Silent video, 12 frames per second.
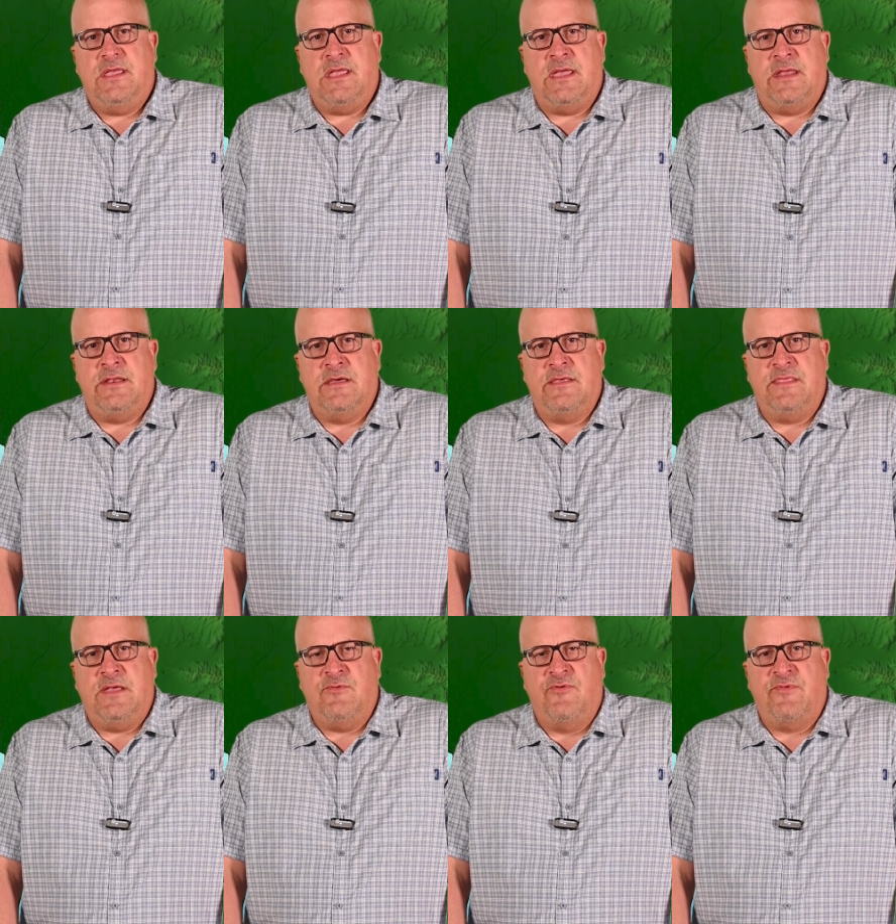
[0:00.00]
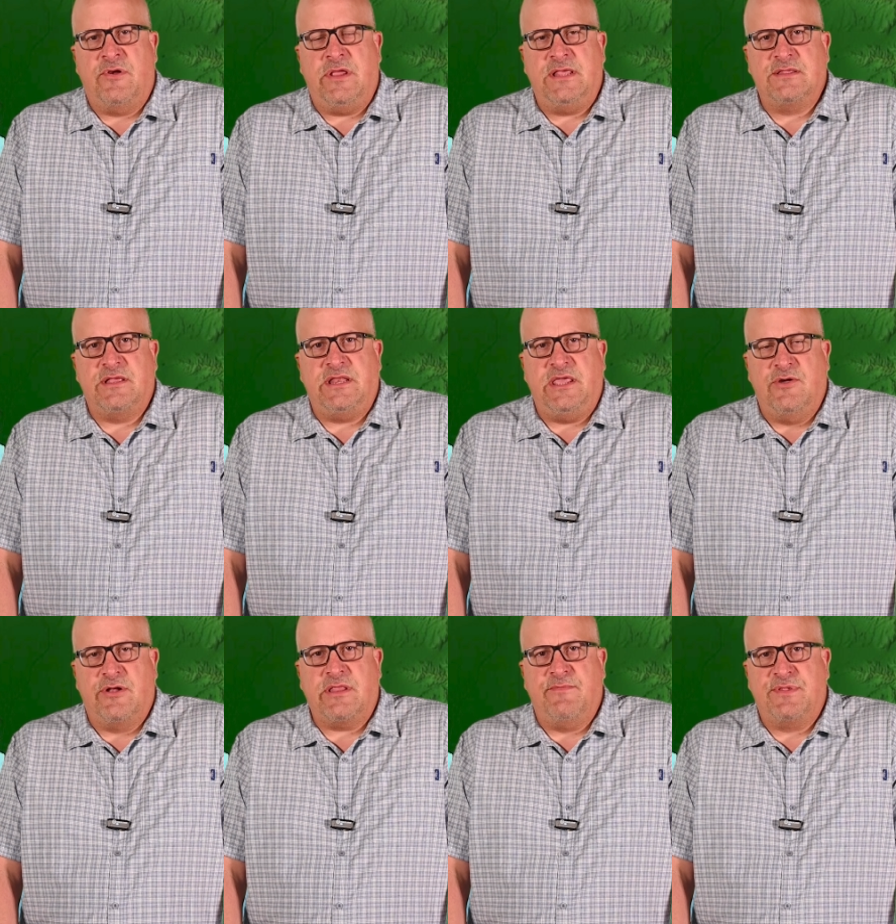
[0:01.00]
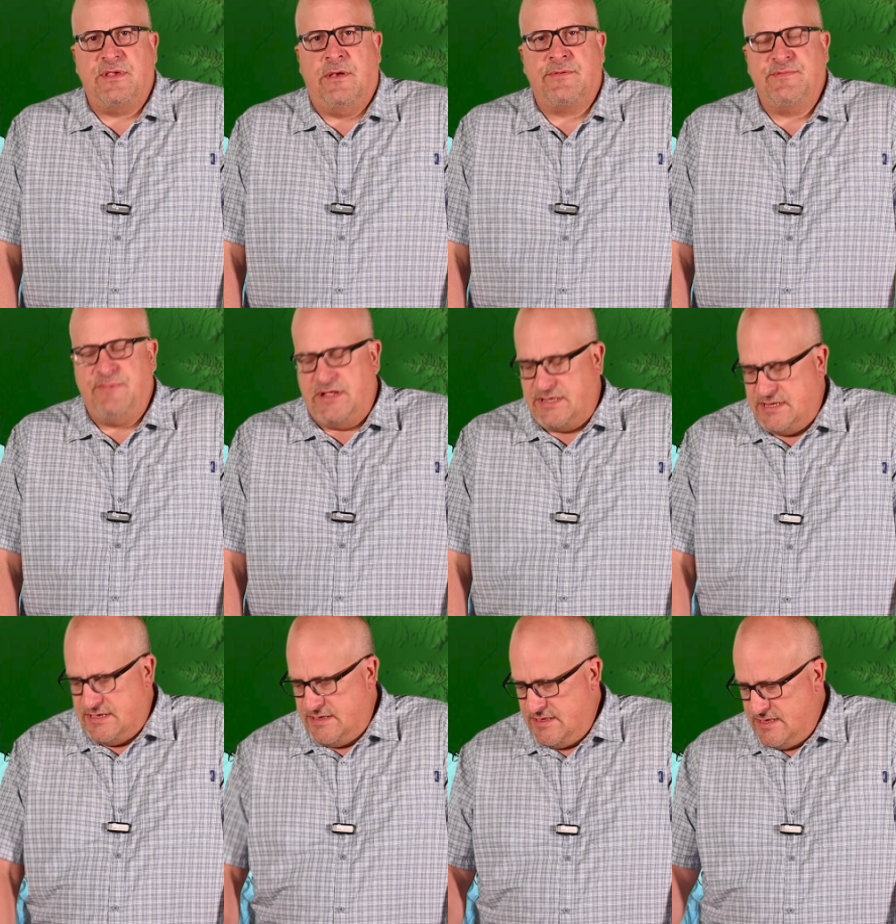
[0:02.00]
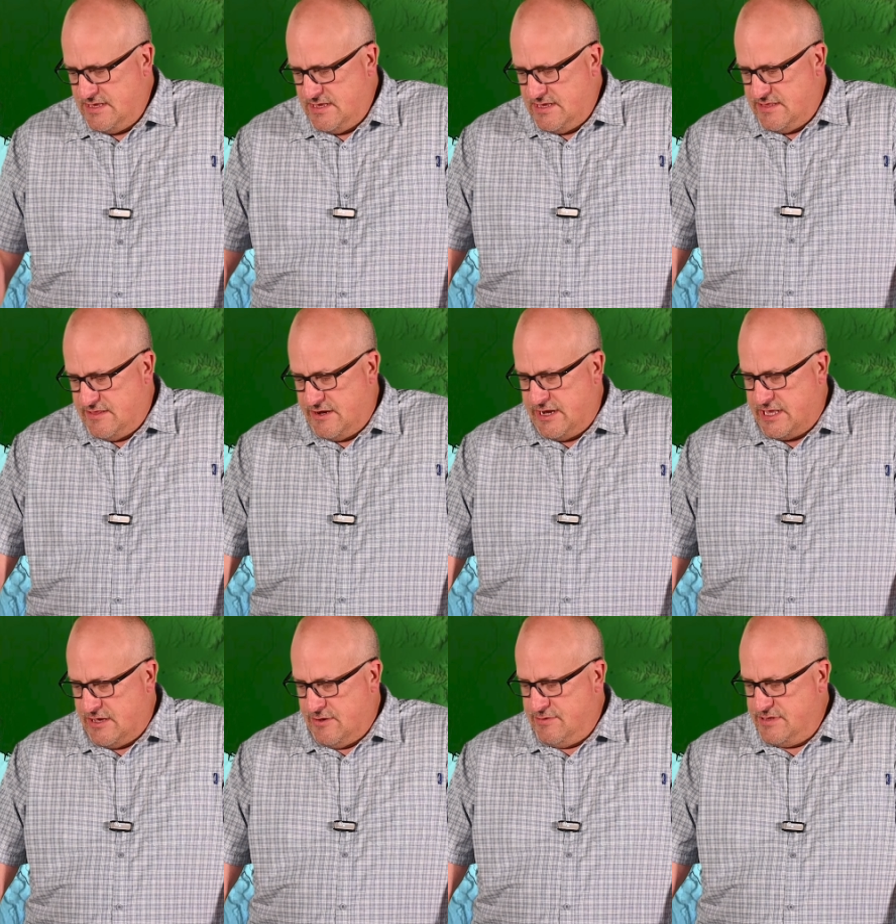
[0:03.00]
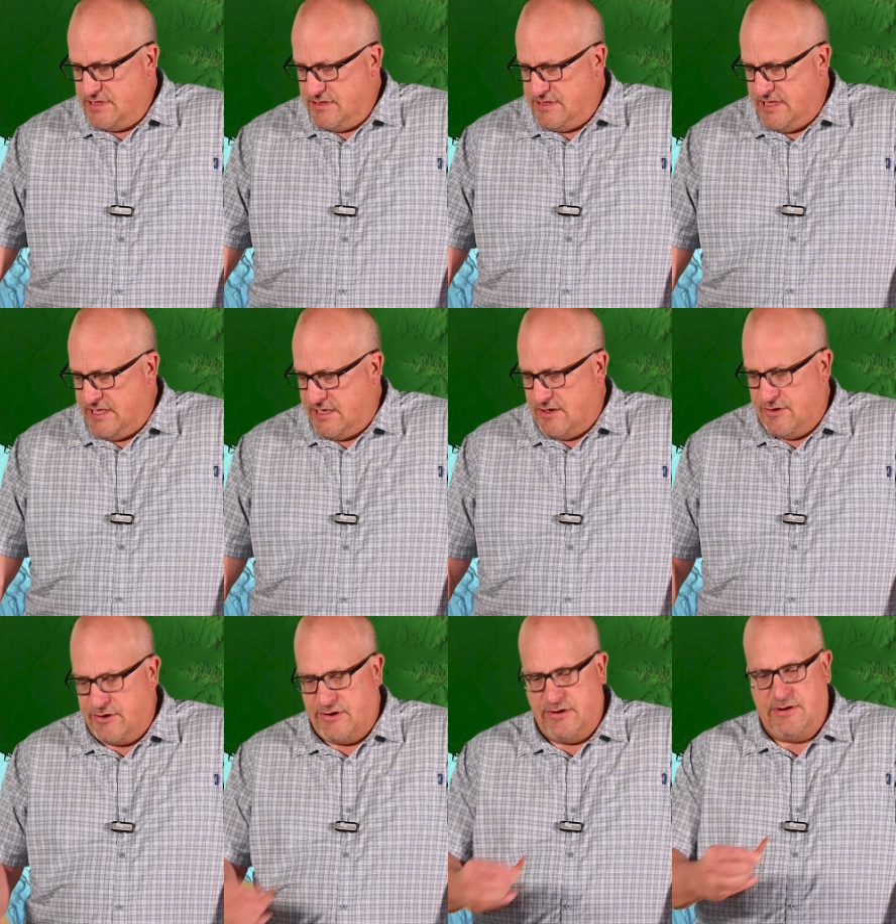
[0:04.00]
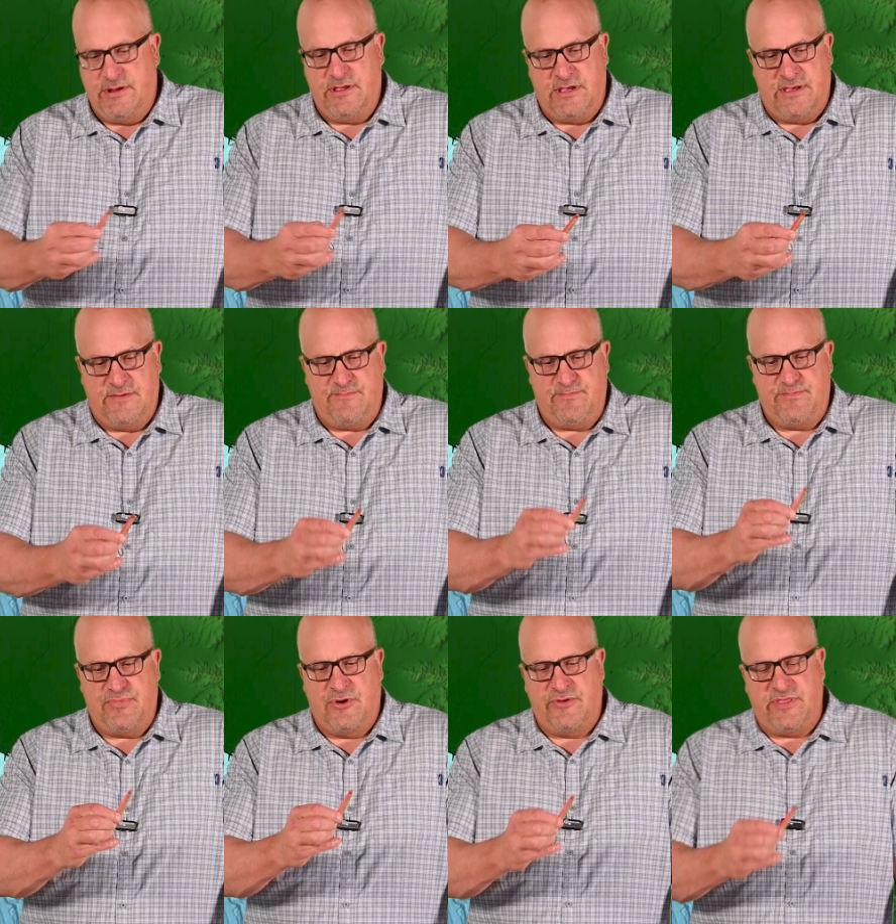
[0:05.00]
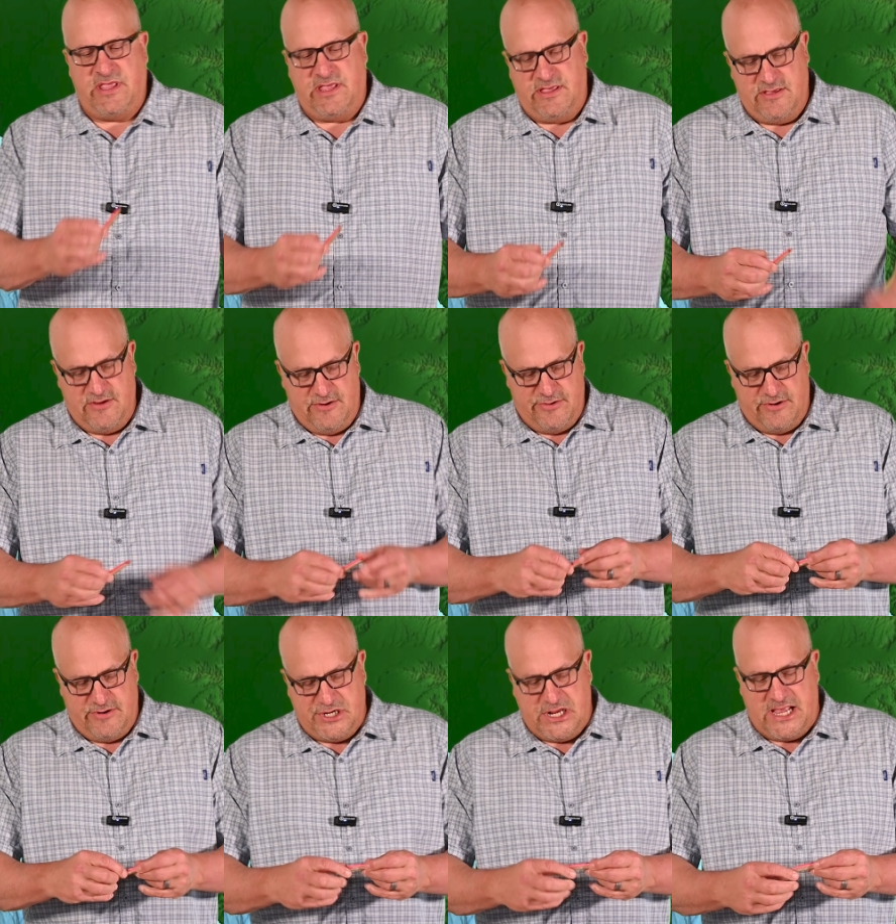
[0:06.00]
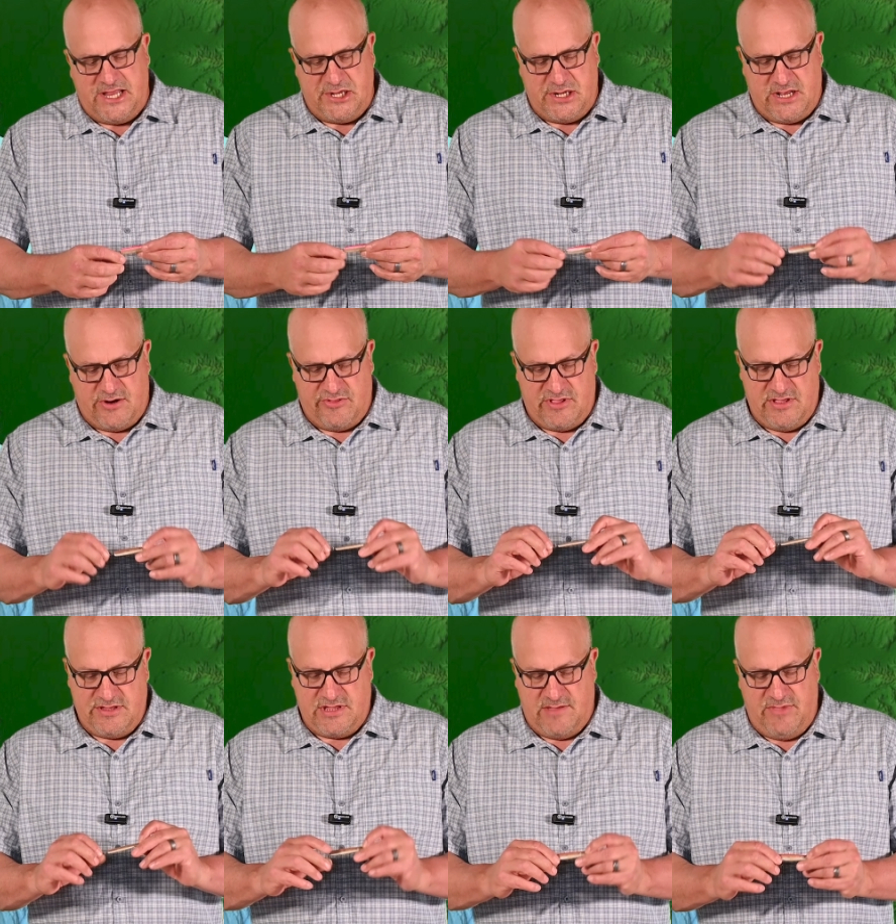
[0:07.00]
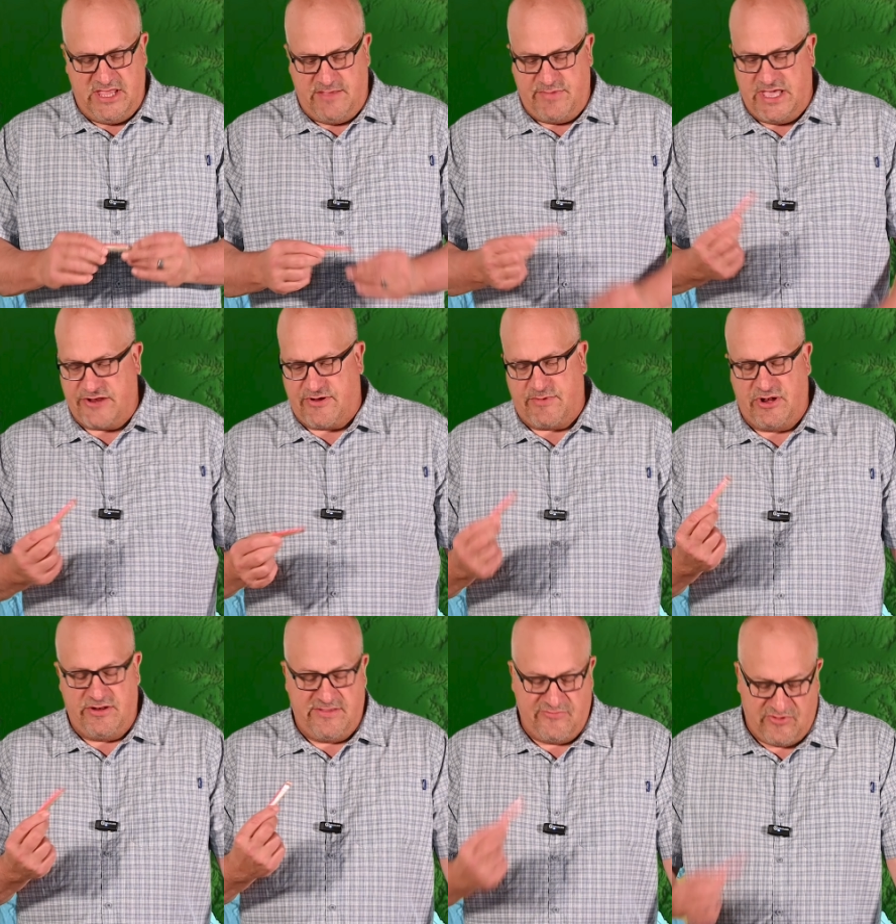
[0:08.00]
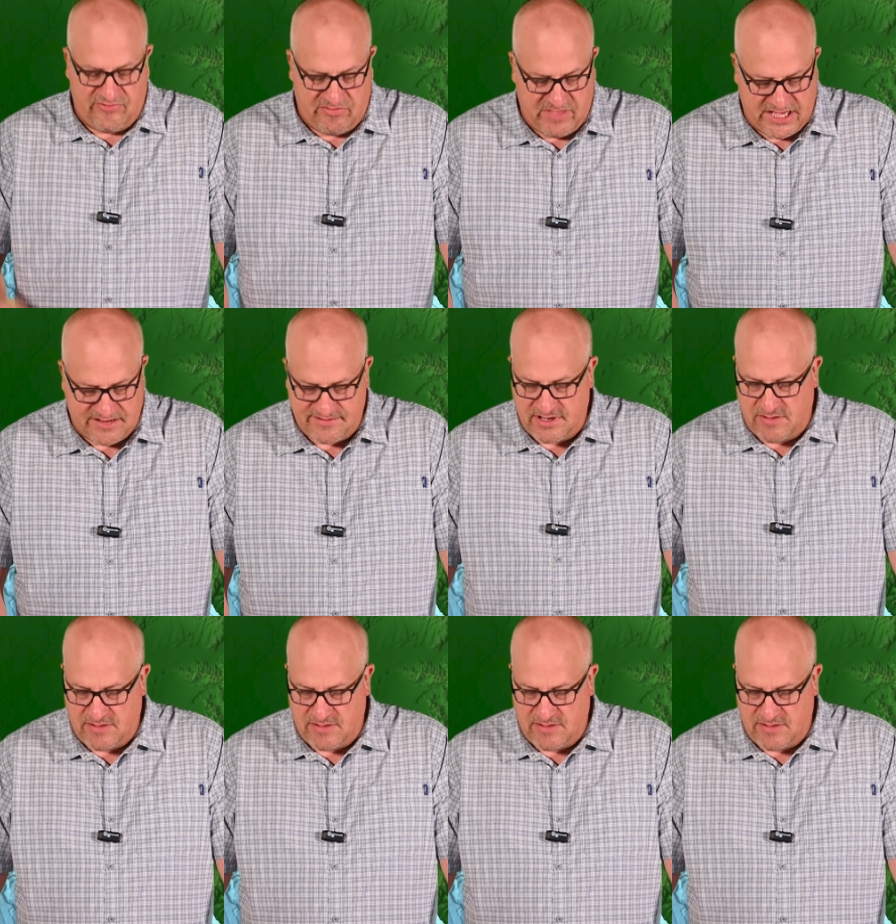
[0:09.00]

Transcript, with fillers: and uh, they will very easily dehook themselves. But uh, there you go. The uh, owner uh, or the owner Jackie Jig or the Mickey backdrop. I don't even know if they make this